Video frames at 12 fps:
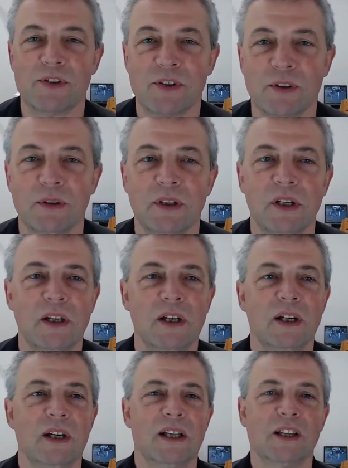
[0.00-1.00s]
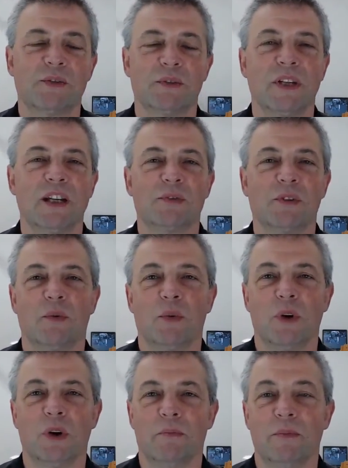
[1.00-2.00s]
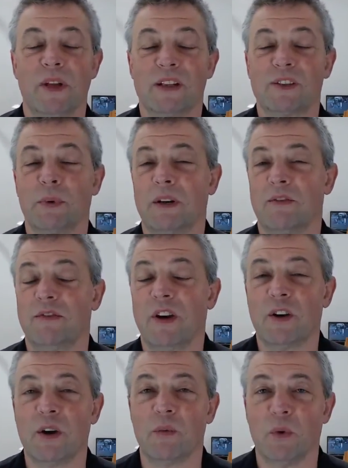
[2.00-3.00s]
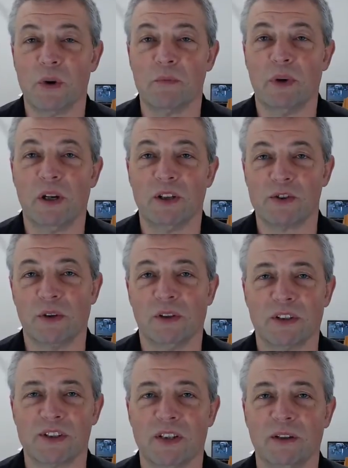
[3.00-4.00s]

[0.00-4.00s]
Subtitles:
So that's what a very worn ball joint looks